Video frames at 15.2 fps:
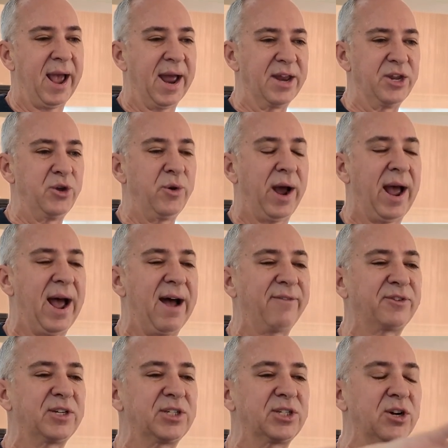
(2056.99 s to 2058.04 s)
And you
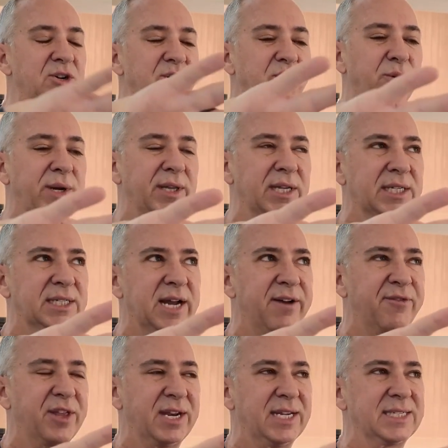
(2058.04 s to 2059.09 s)
have to start doing the
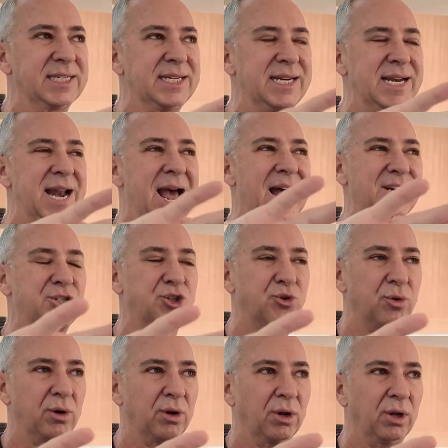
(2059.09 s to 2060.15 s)
stuff that isn't
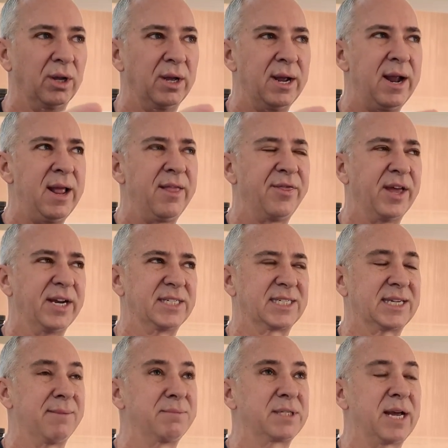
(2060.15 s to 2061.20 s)
natural, that
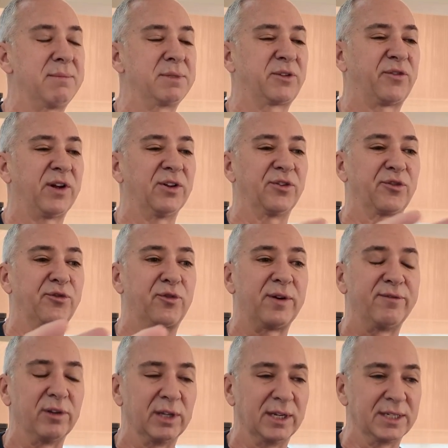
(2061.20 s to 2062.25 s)
sometimes felt
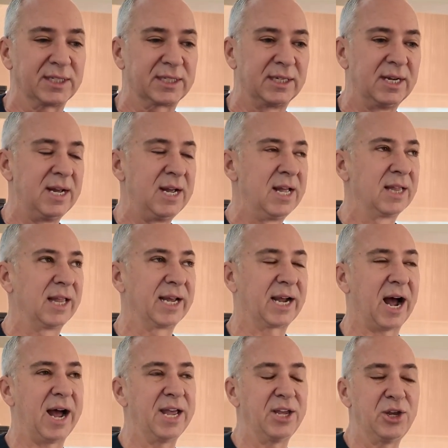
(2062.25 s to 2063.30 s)
frivolous. Like,
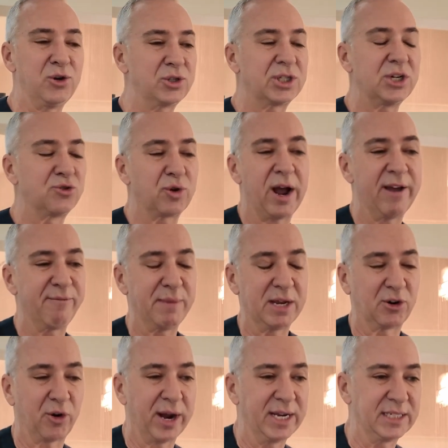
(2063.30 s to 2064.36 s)
it used to drive me
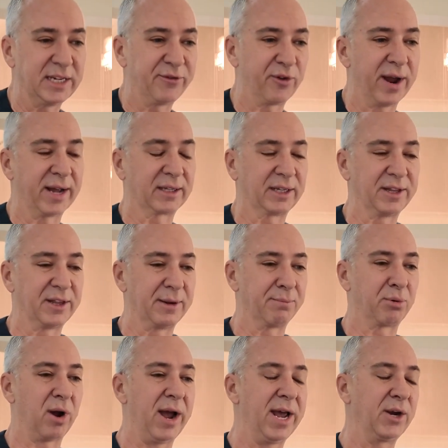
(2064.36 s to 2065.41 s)
crazy, frankly, that
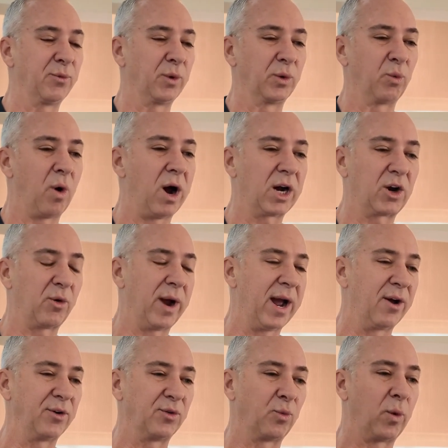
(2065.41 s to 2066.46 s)
Brian would walk
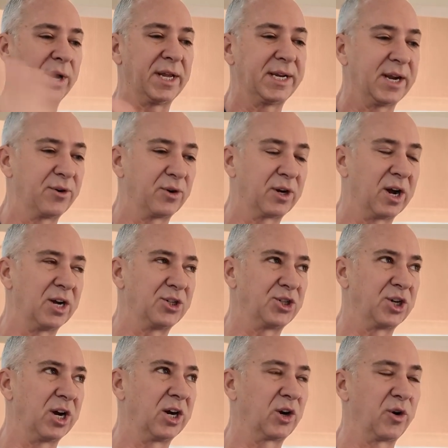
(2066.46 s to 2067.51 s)
around
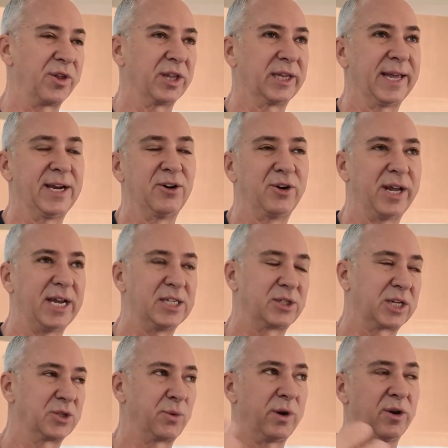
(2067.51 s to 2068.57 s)
1-800-GOT-JUNK, or in the later days,
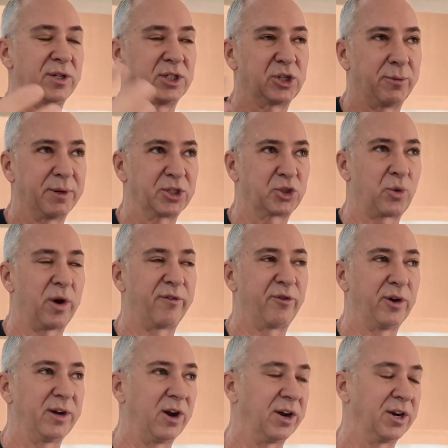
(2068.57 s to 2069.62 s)
because we were in so much square
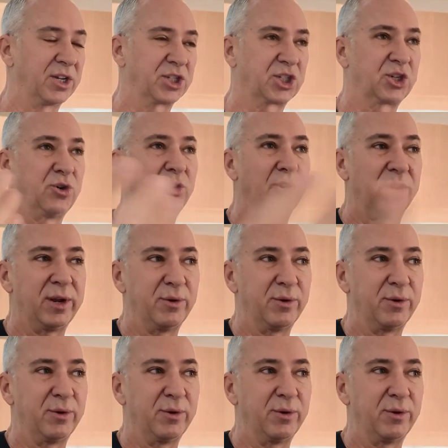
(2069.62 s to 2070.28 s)
foot, on a scooter,